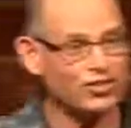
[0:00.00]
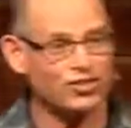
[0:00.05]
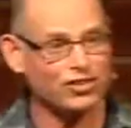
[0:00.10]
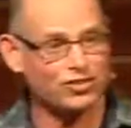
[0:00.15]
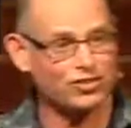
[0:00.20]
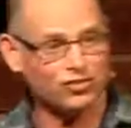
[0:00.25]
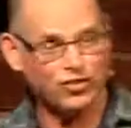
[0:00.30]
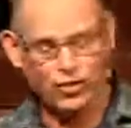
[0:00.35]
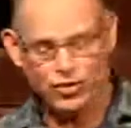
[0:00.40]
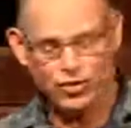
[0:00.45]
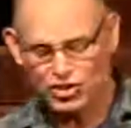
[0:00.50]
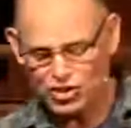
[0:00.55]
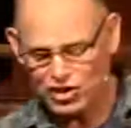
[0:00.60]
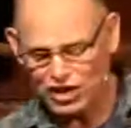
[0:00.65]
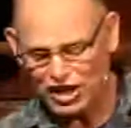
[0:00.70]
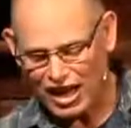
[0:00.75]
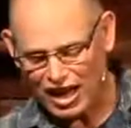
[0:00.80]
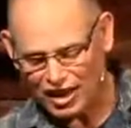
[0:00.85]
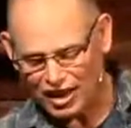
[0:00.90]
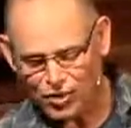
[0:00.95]
the Forge
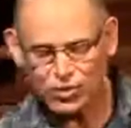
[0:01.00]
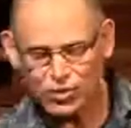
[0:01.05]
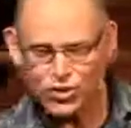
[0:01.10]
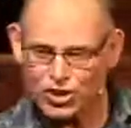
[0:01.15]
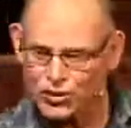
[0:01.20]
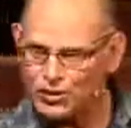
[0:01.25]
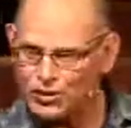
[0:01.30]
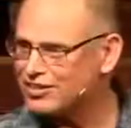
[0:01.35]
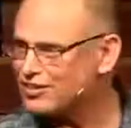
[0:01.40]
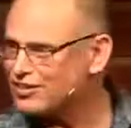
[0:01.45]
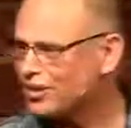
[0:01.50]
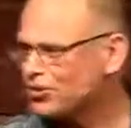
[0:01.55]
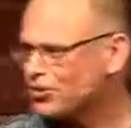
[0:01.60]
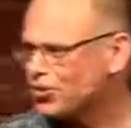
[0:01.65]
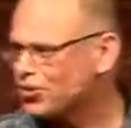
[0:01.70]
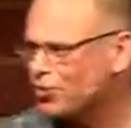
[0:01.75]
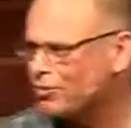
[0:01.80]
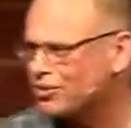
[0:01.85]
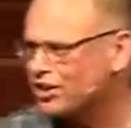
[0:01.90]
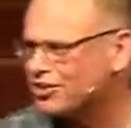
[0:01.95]
called Louise
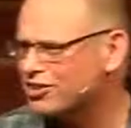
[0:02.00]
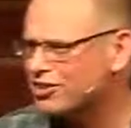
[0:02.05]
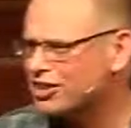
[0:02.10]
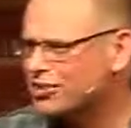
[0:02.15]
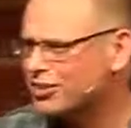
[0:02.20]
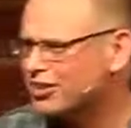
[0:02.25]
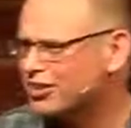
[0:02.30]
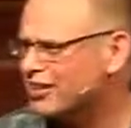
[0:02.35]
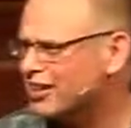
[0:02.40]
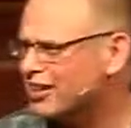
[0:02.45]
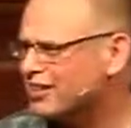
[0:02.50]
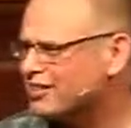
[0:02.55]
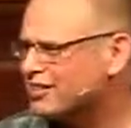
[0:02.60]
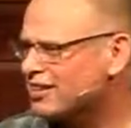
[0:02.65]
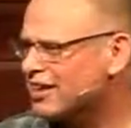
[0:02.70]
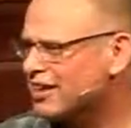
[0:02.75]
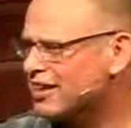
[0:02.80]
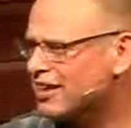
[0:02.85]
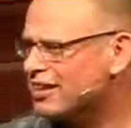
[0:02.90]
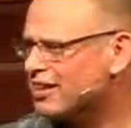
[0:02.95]
O'Gorman. Is Louise here
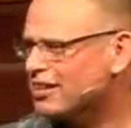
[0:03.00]
today?